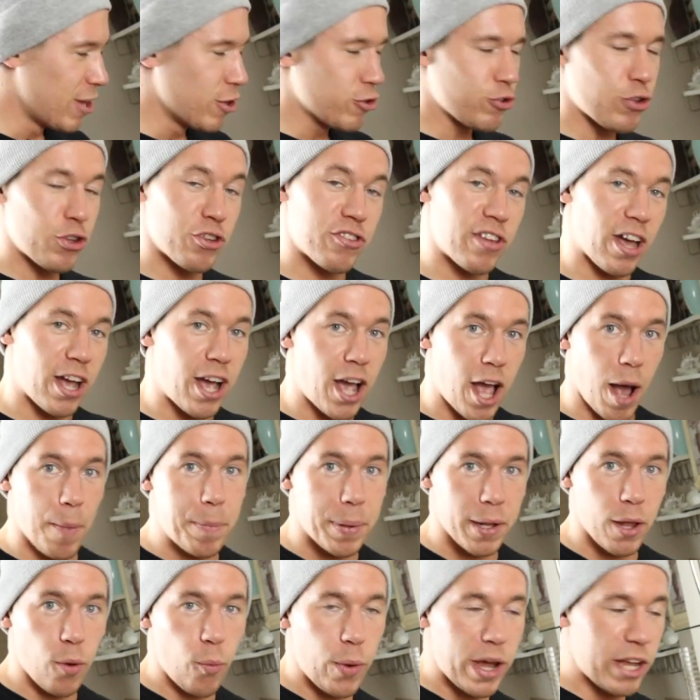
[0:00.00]
So there's a
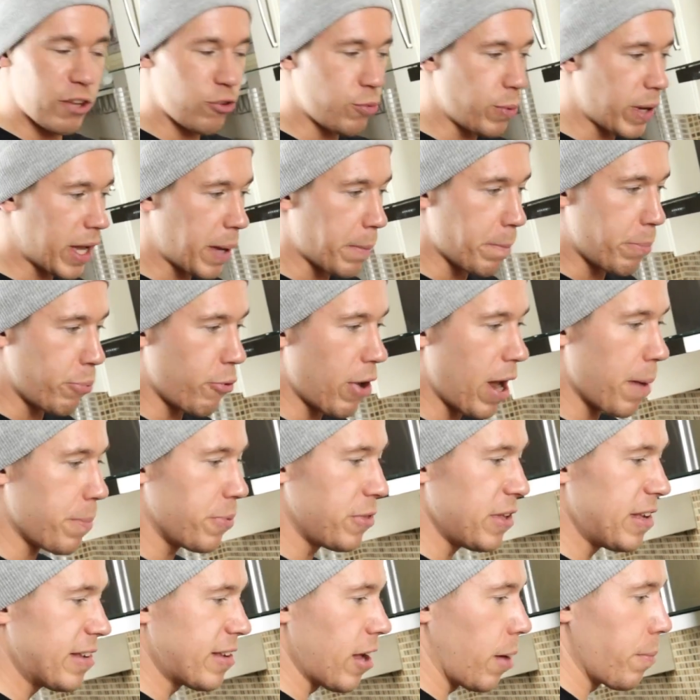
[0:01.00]
couple of ways we can
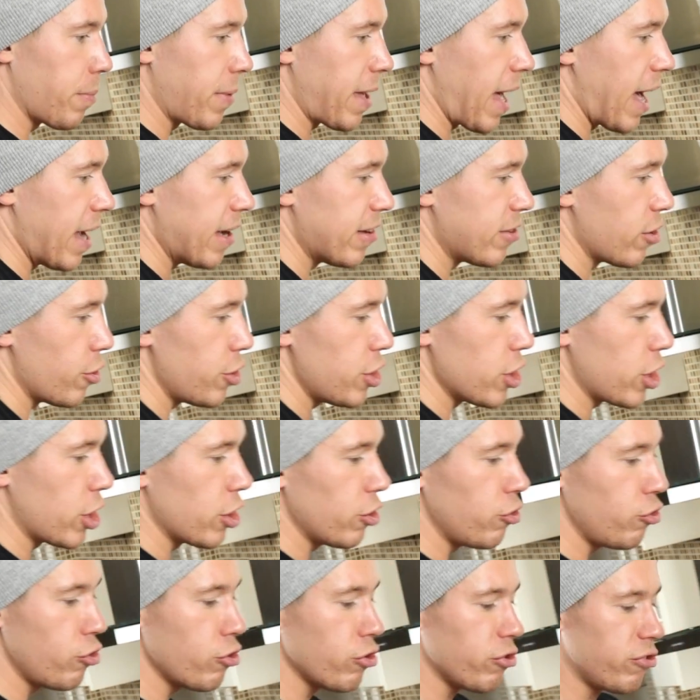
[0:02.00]
prep these up guys. Now you
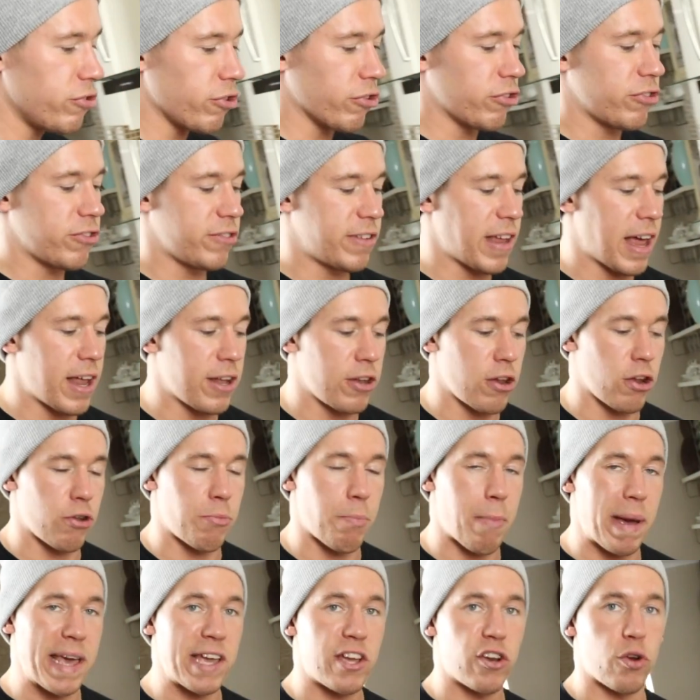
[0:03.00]
can use your standard
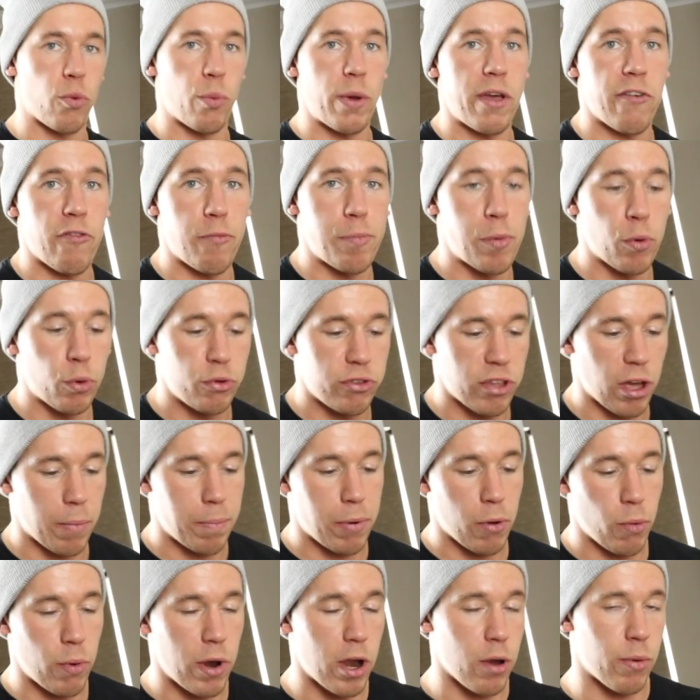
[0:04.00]
microwavable
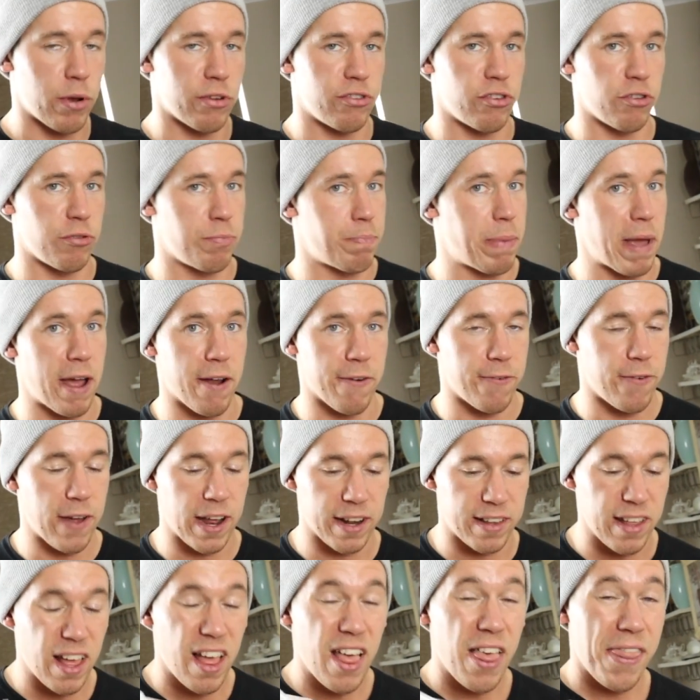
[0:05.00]
Tupperware, which is
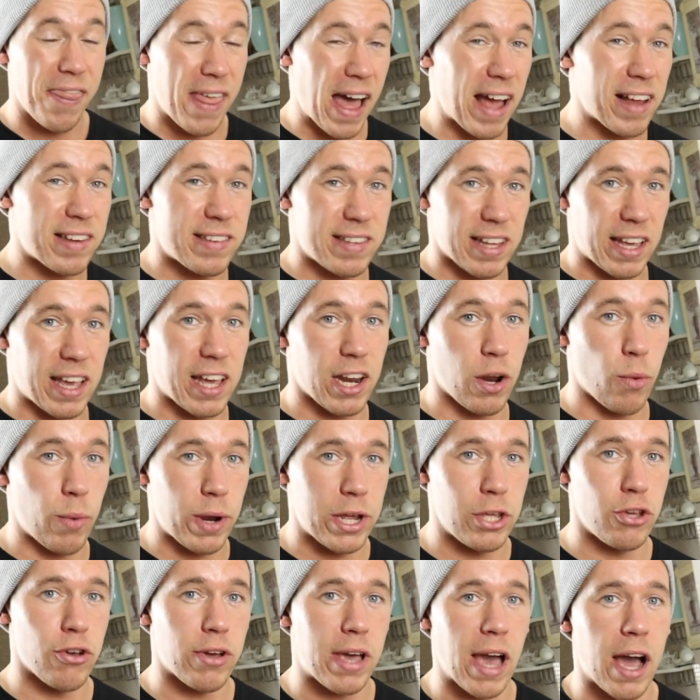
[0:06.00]
perfect. That's the kind of
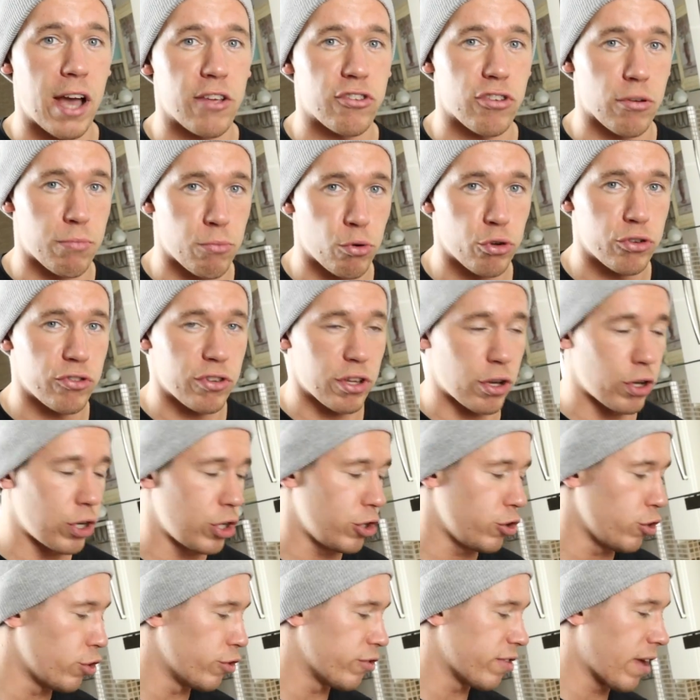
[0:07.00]
way you guys are mostly
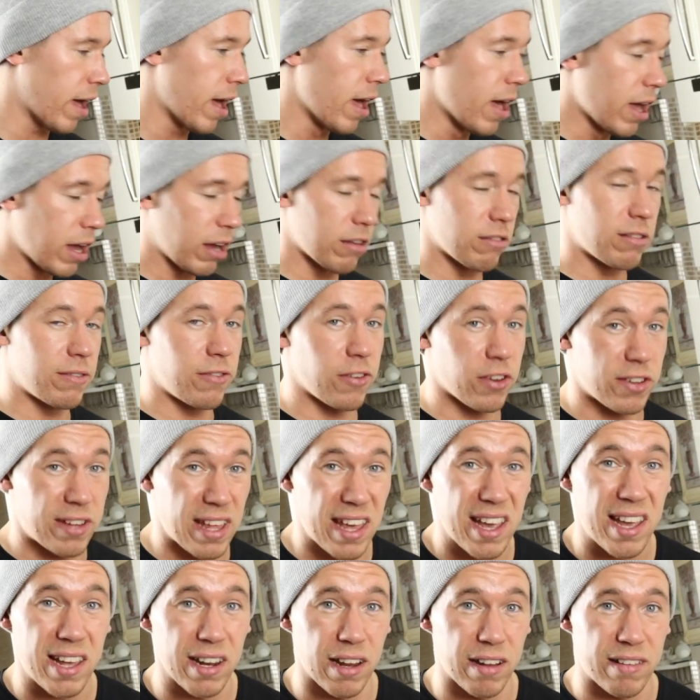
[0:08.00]
going to use it, because if you're
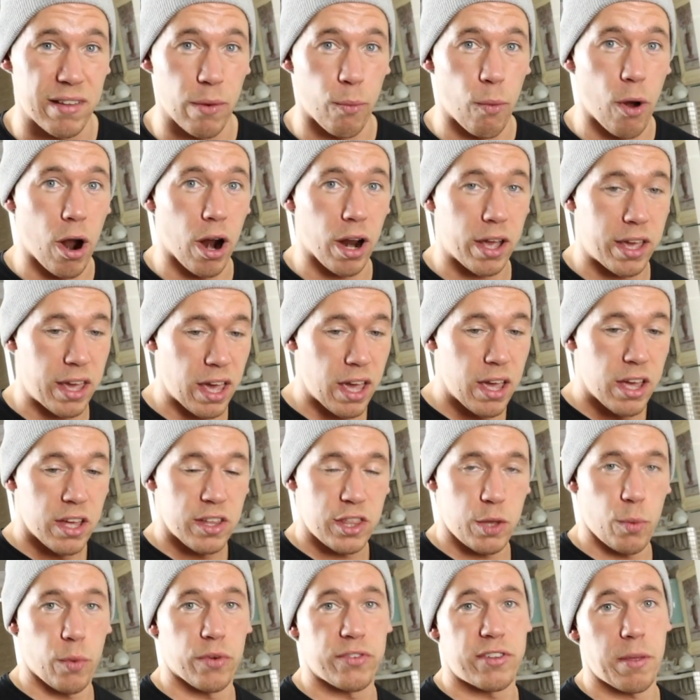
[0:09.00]
taking it to work,
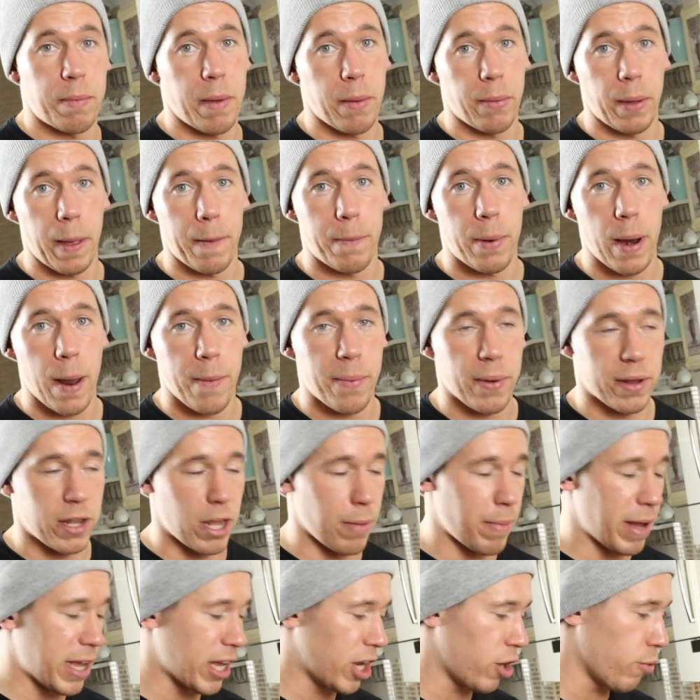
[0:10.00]
you want to be able to prep it in
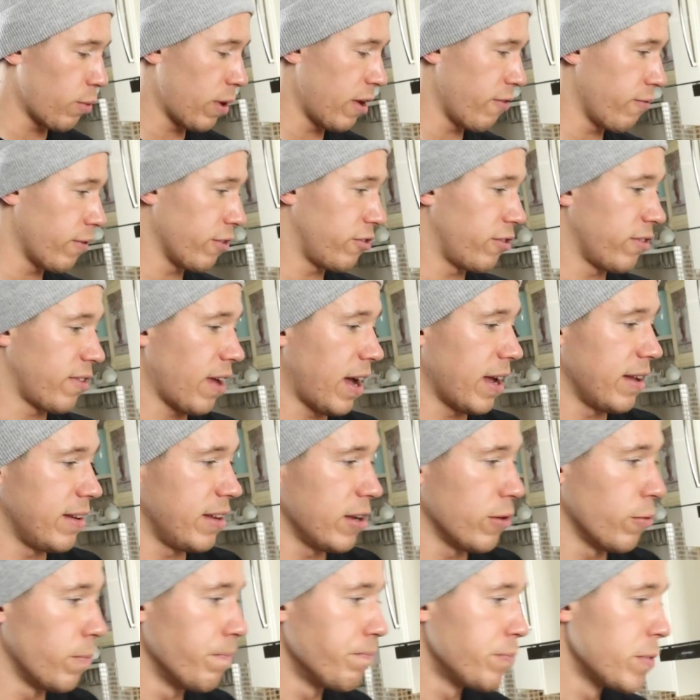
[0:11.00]
the microwave, which is
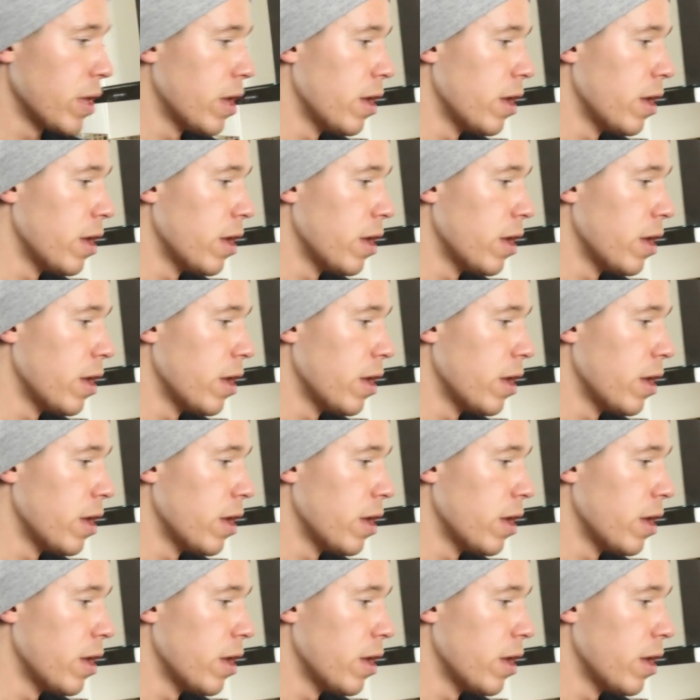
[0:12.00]
ideal.